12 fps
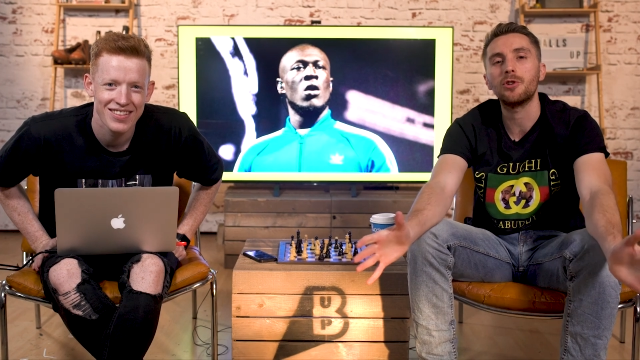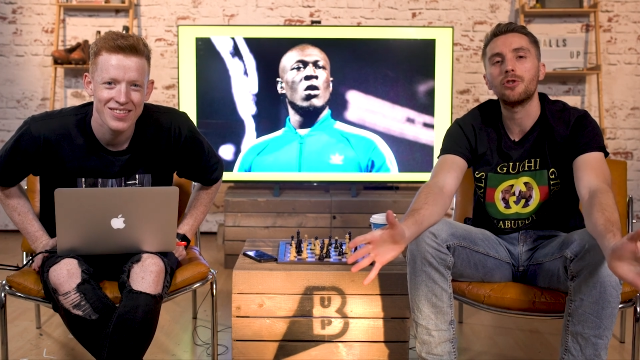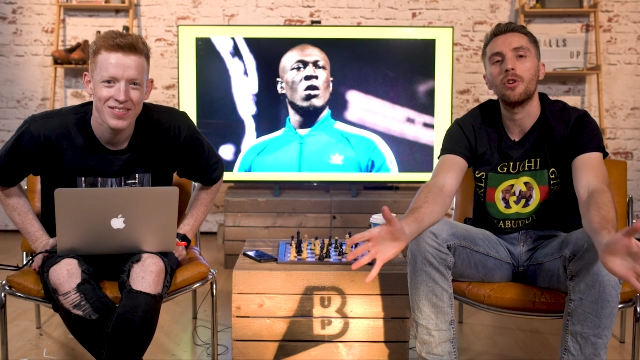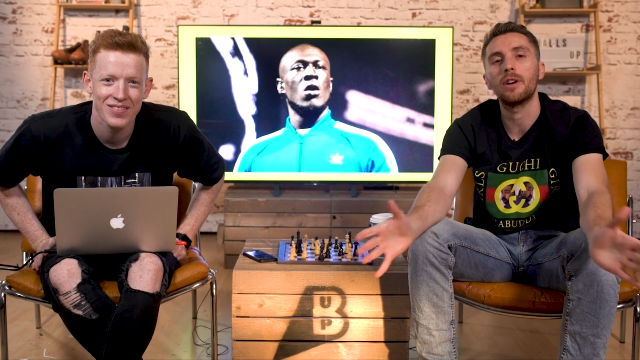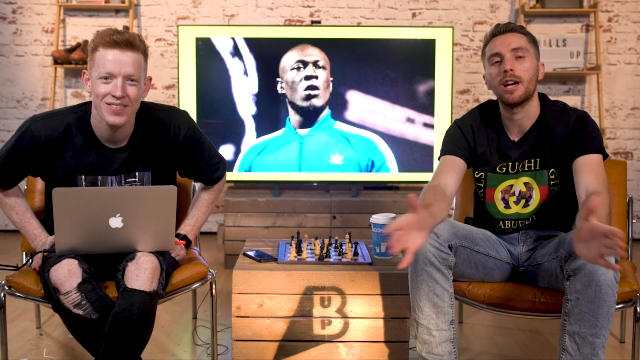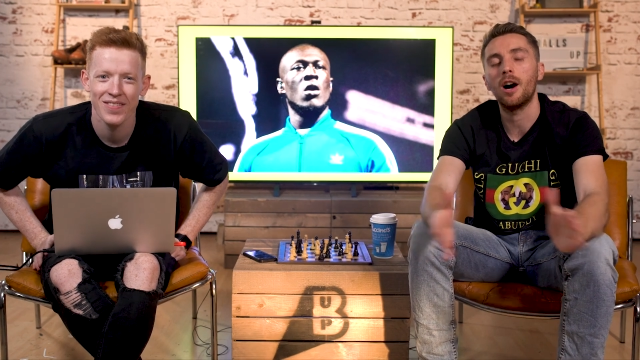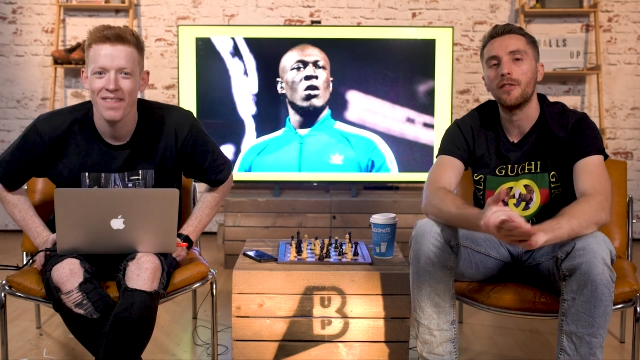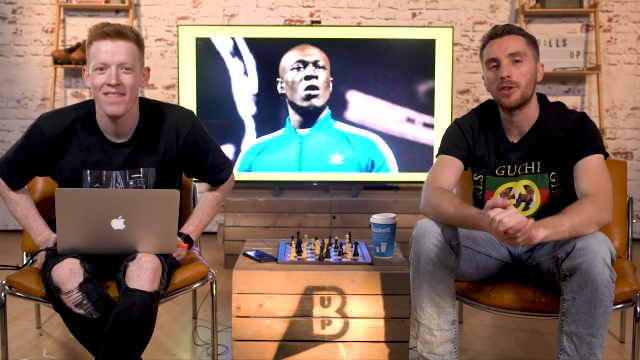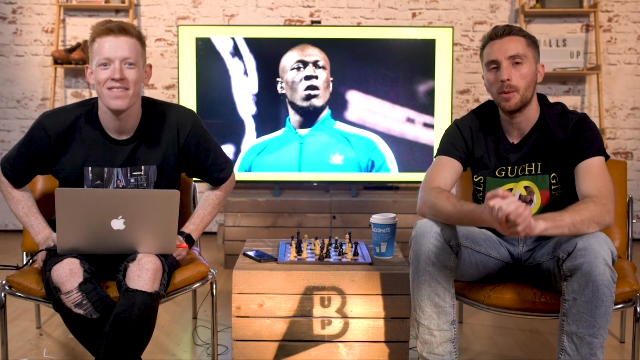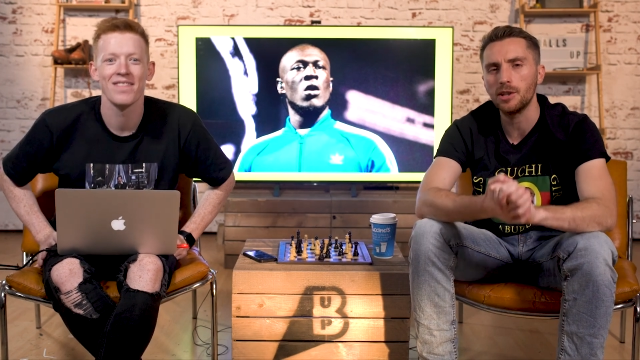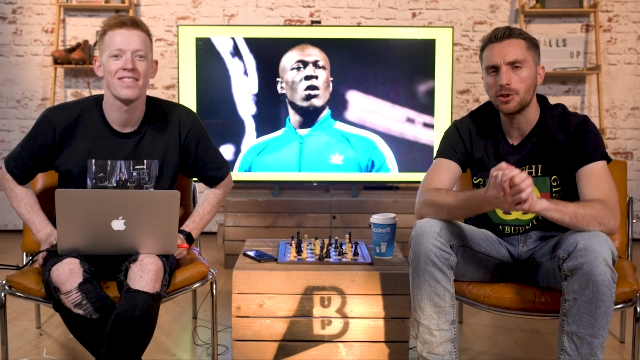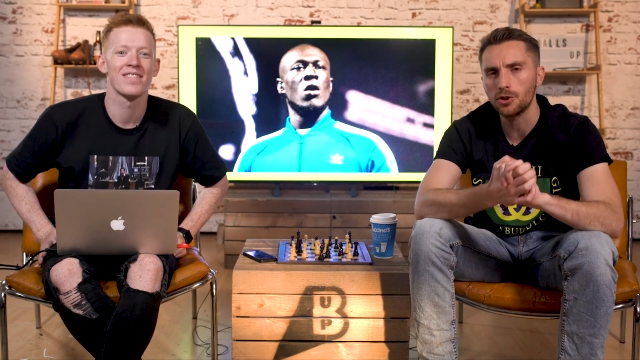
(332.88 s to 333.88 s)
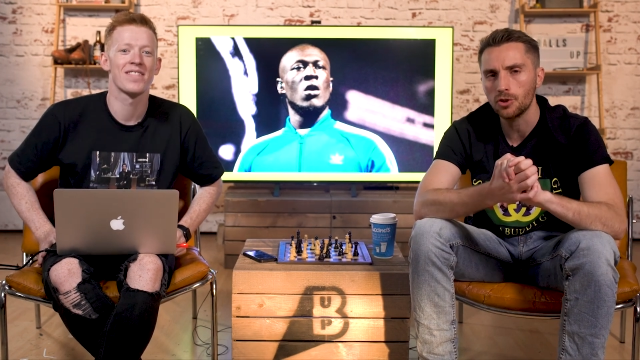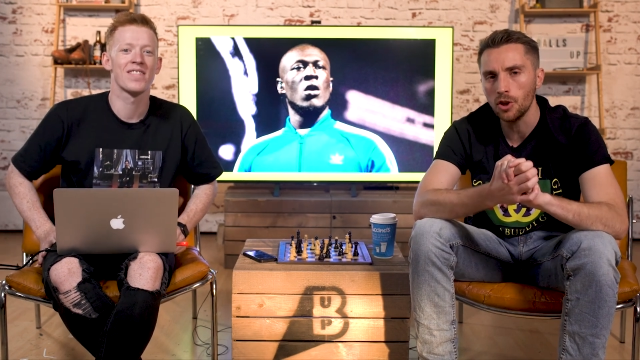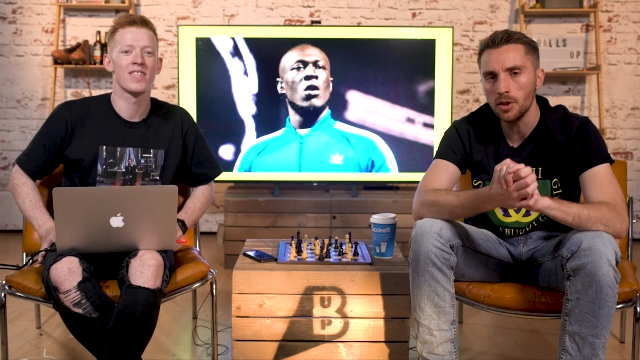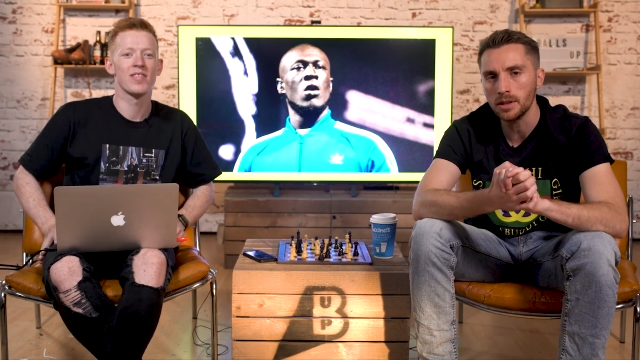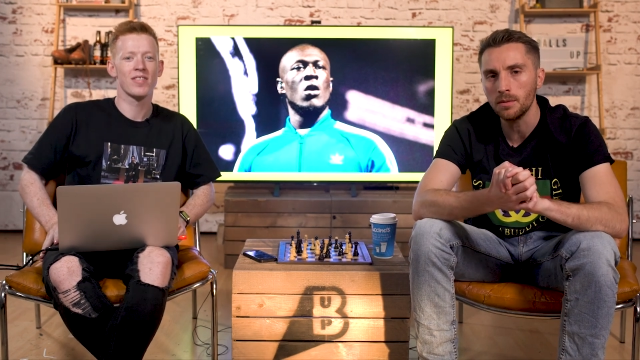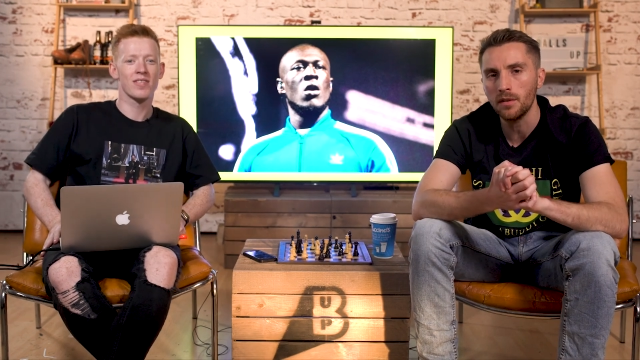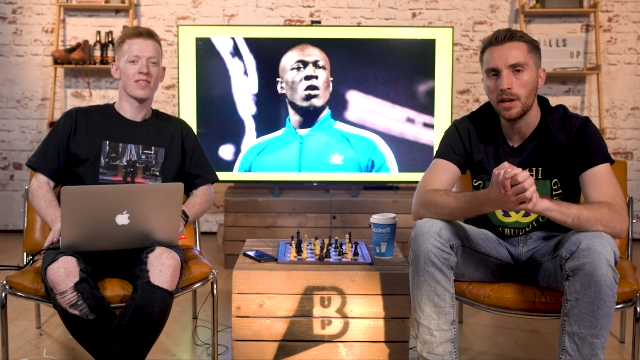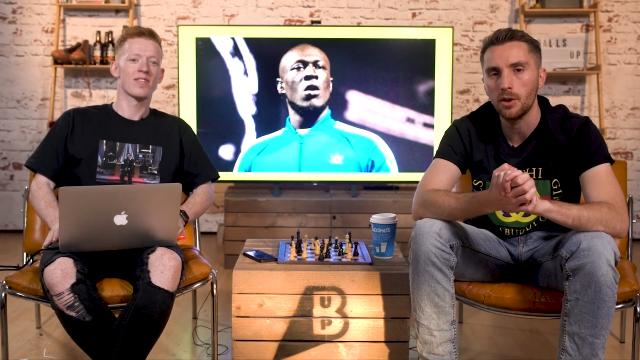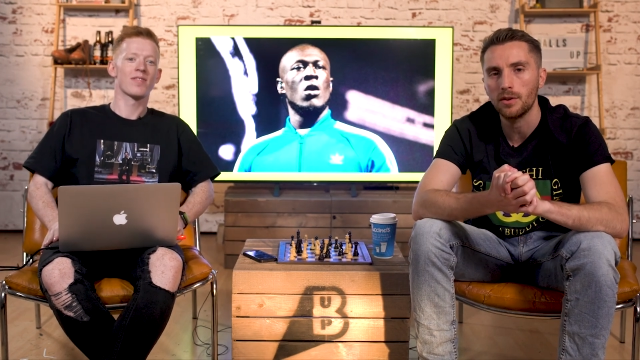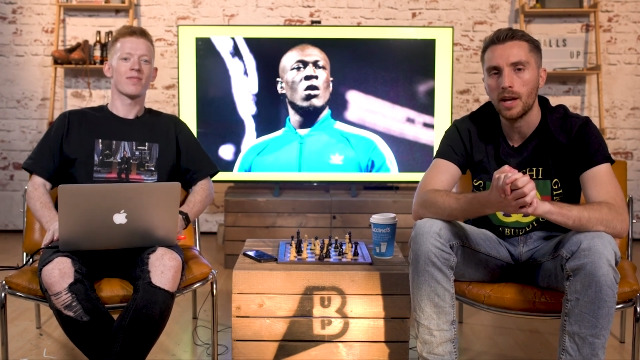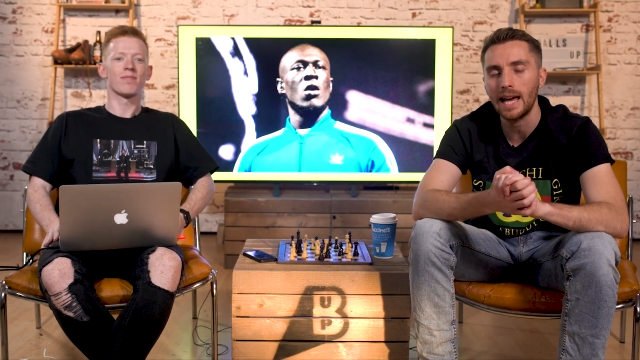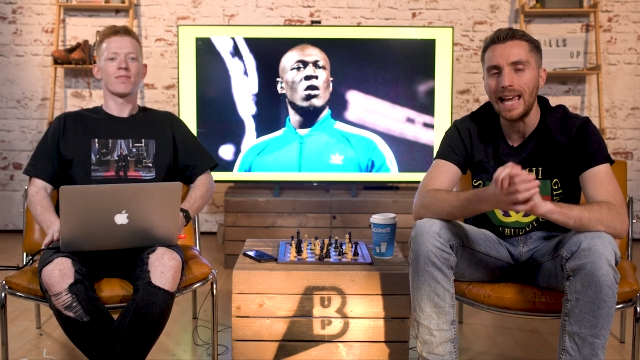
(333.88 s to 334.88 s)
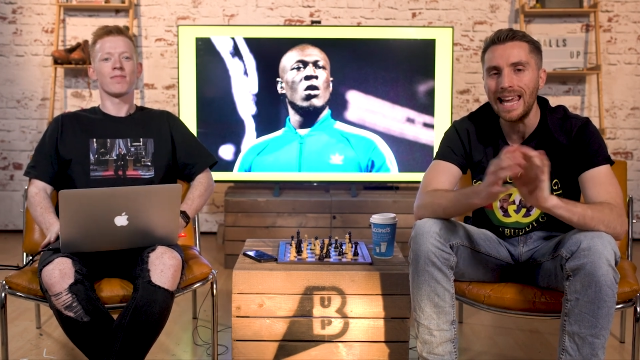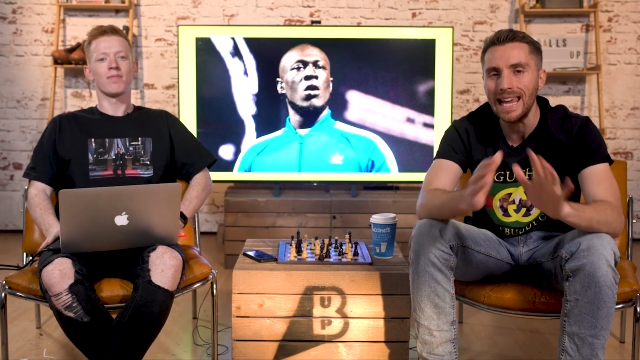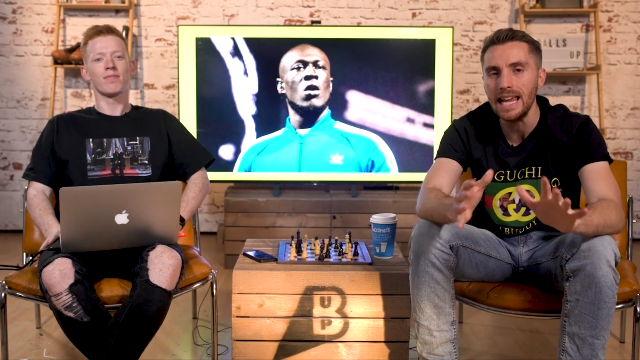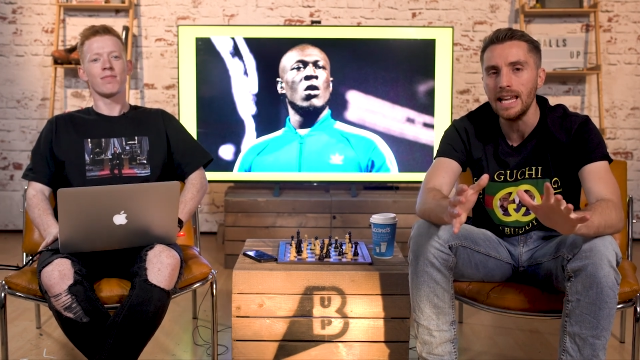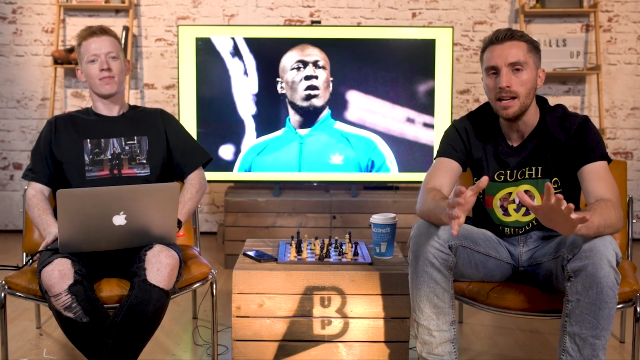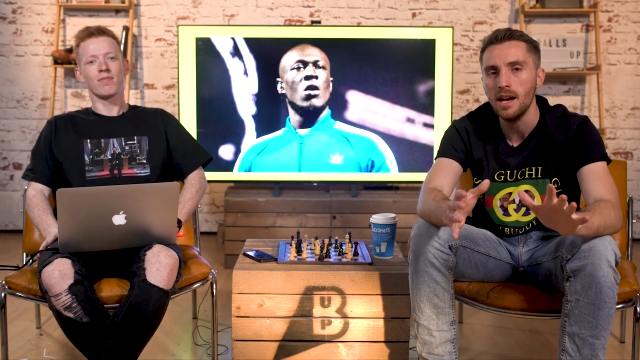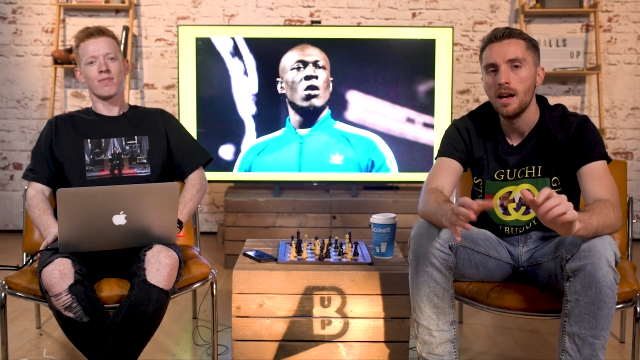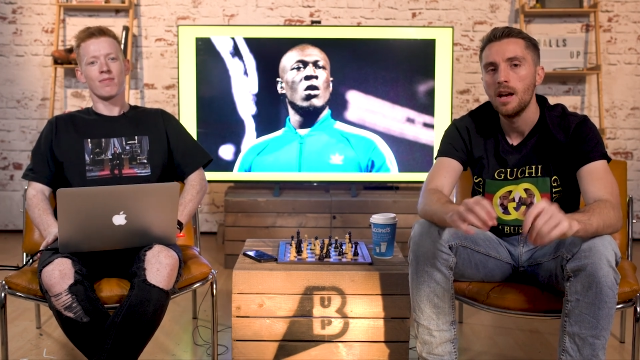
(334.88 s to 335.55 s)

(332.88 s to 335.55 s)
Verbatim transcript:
Speaker 1: shortly after when Stormzy revealed that he